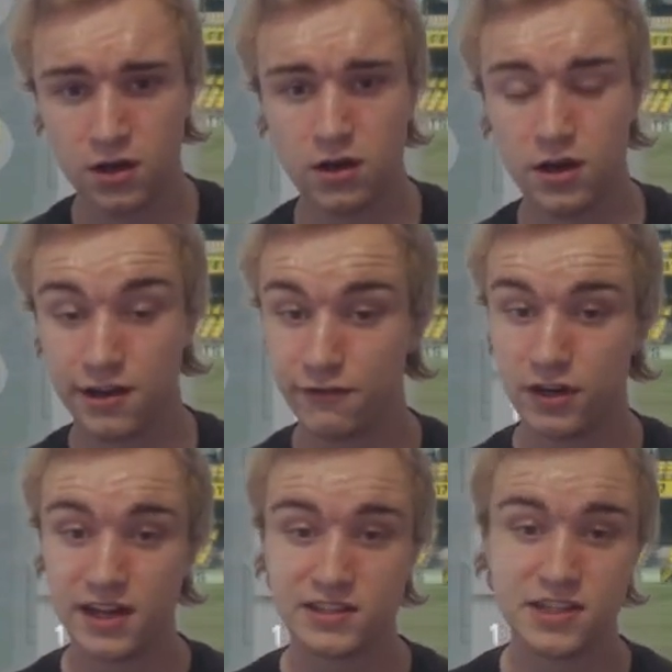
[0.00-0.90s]
If you
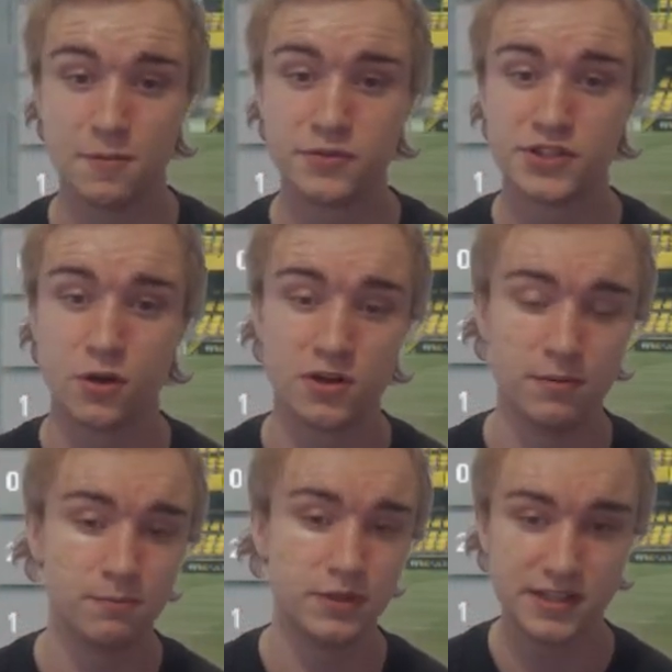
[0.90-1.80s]
like this episode,
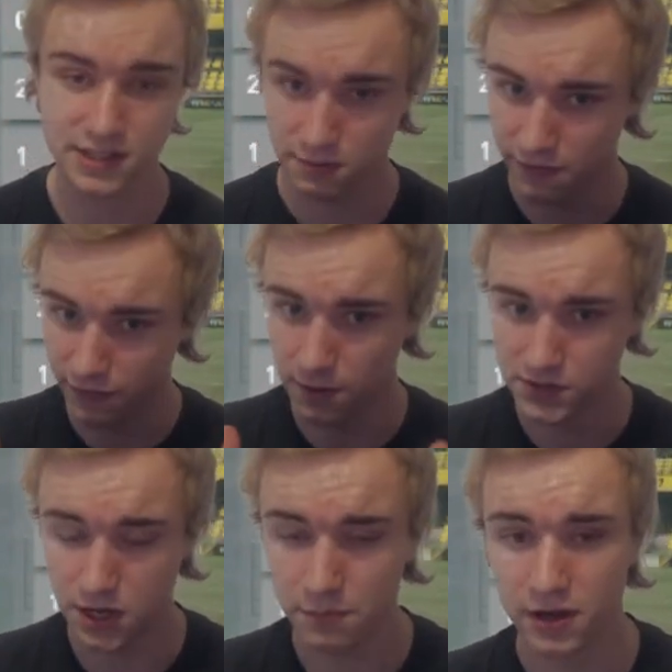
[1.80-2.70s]
then please give me
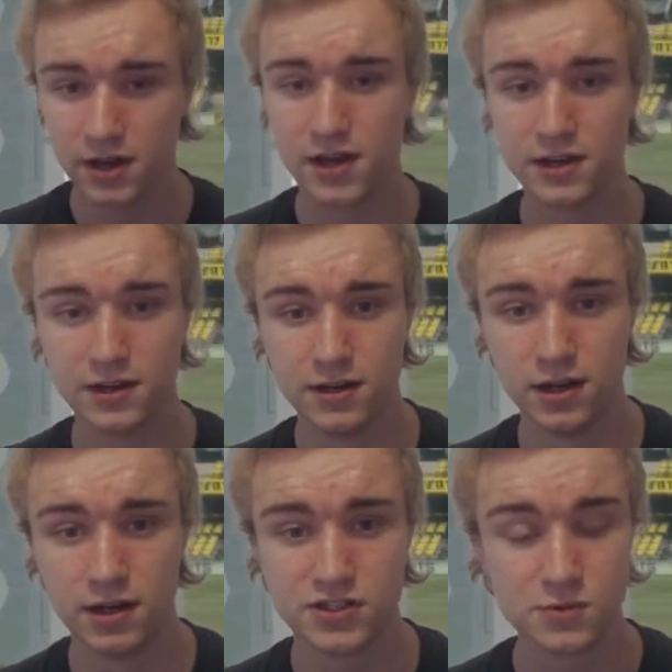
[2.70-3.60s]
thumbs up
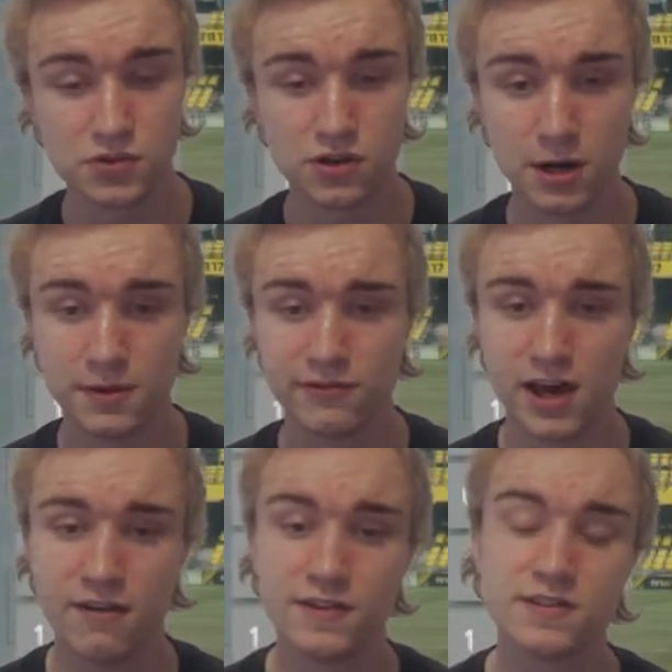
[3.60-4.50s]
and subscribe if you
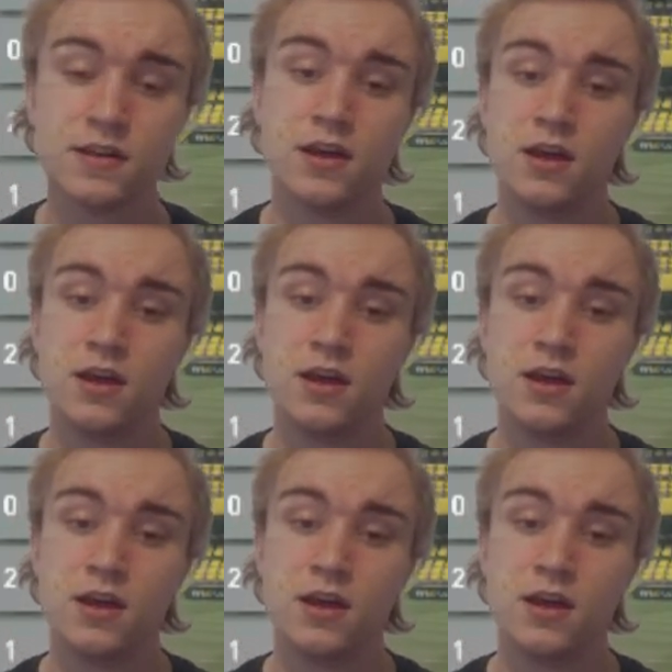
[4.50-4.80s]
haven't.